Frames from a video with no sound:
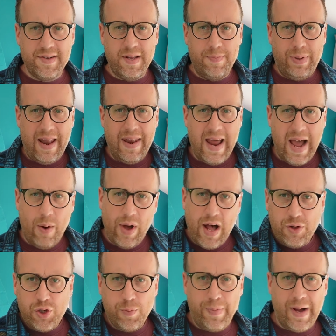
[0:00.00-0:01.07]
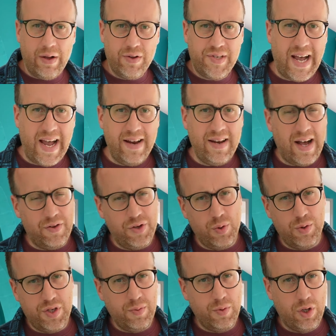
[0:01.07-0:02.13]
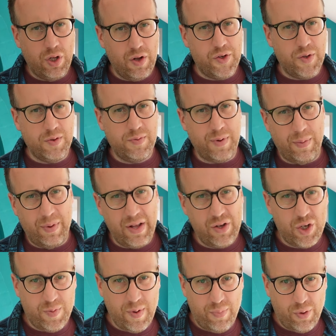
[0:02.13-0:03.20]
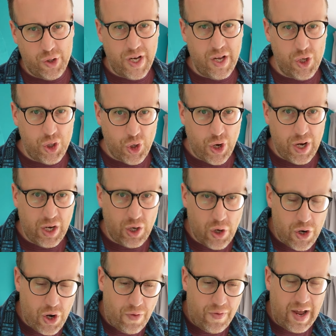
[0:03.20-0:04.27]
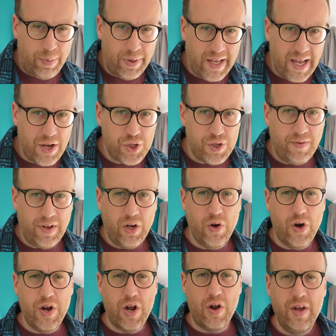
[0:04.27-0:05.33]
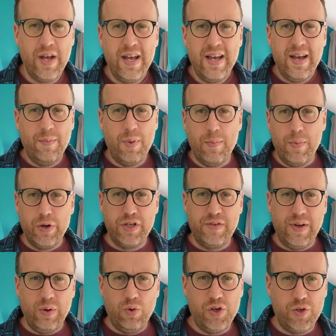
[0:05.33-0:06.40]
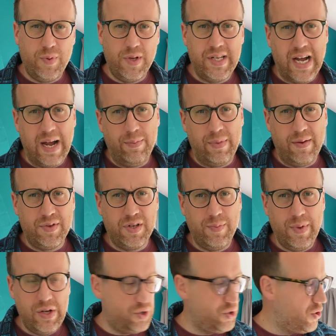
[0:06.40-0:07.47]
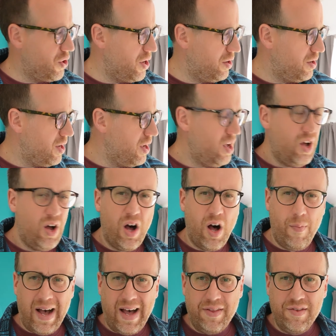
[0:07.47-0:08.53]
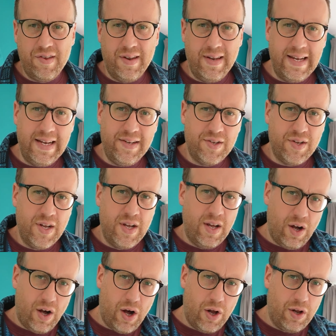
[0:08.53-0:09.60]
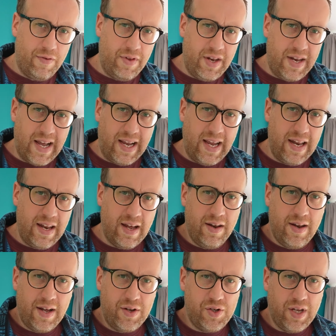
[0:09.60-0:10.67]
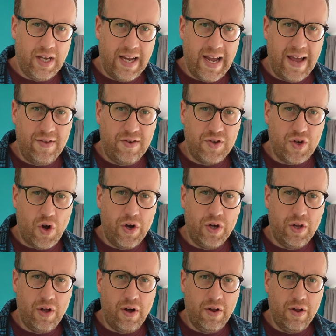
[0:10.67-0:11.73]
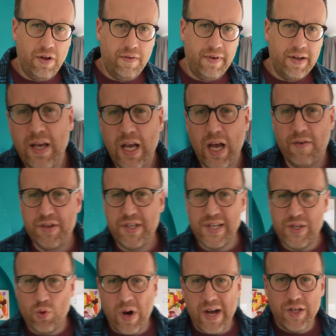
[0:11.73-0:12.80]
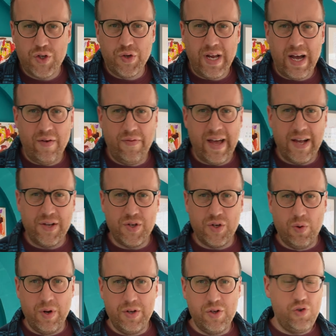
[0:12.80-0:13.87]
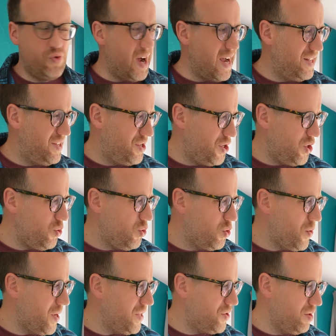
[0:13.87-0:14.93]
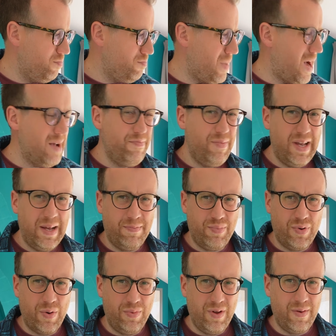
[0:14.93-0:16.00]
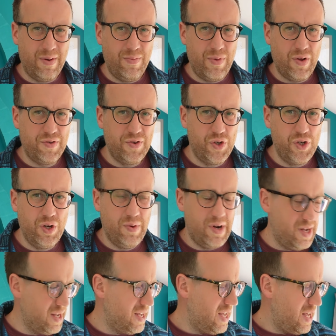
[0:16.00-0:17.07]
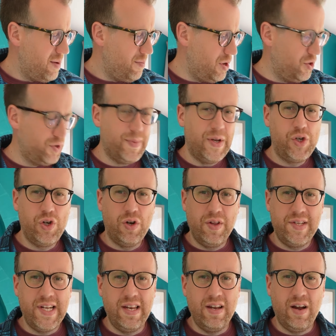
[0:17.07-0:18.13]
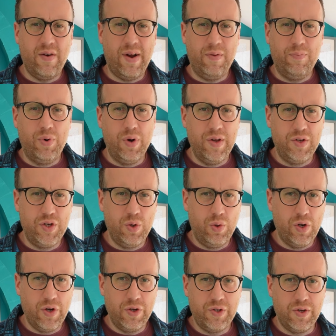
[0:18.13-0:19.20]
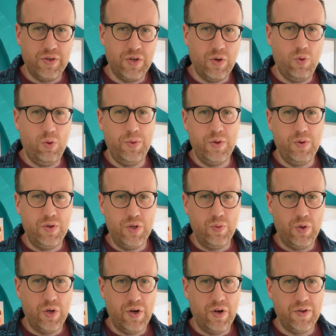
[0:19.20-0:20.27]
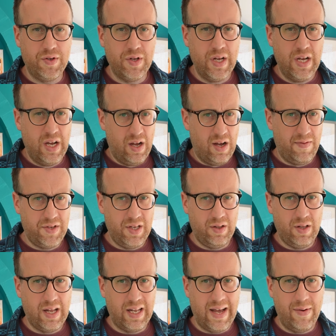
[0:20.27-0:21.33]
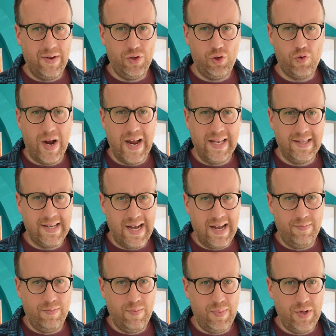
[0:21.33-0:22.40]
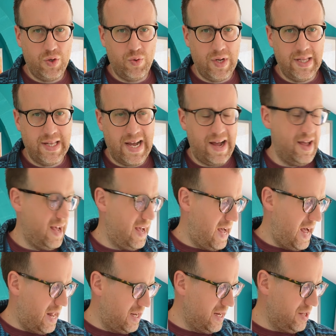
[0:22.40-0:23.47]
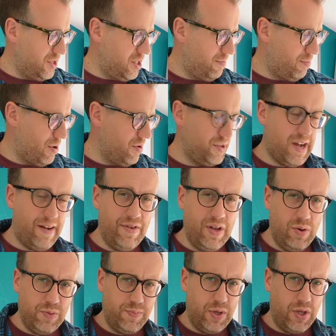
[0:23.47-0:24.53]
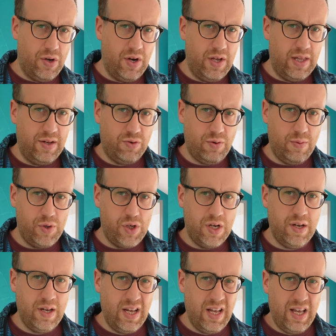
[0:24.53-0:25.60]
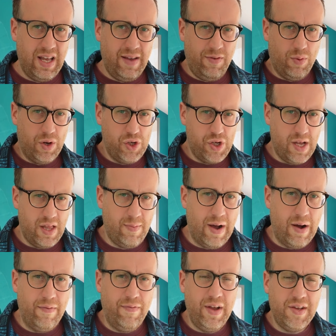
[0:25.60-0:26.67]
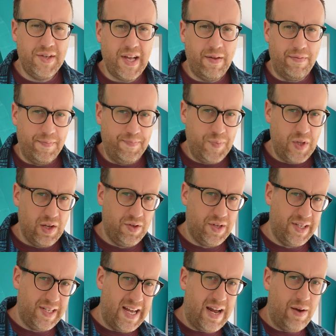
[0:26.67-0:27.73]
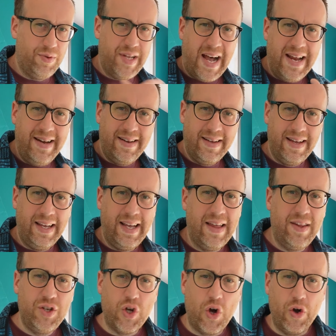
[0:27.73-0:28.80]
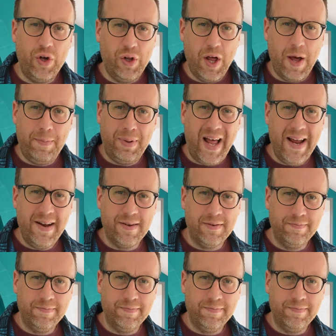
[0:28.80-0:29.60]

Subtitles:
the plan now, I'll jump outside, I'll do some close-ups, probably just me brushing it, showing it going on, the application of it going on, but most of it will just be time-lapse of me just going on my hands and knees all over the decking and actually getting this oil all over. It obviously is quite sunny out there, so I don't want it to dry too quick, so it might be a problem, I'm not so sure. But it does mention on the tin around putting 2 coats on, so we'll be doing 2 coats, obviously allowing drying time between that. I'll link to the products I've used below in the description if you want to check them out for yourself. So let's head outside and get this oil applied.